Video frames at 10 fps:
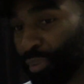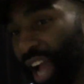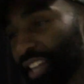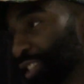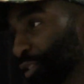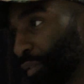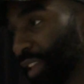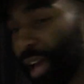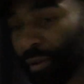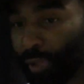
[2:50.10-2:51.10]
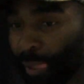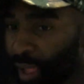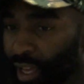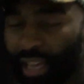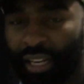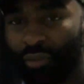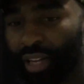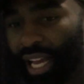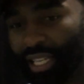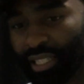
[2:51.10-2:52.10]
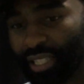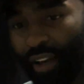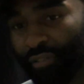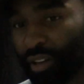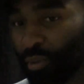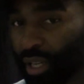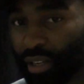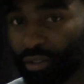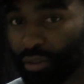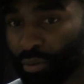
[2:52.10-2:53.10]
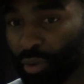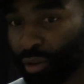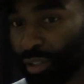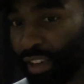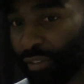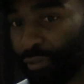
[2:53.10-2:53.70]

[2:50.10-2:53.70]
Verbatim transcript: practice over that and I realized in South Africa we, we don't give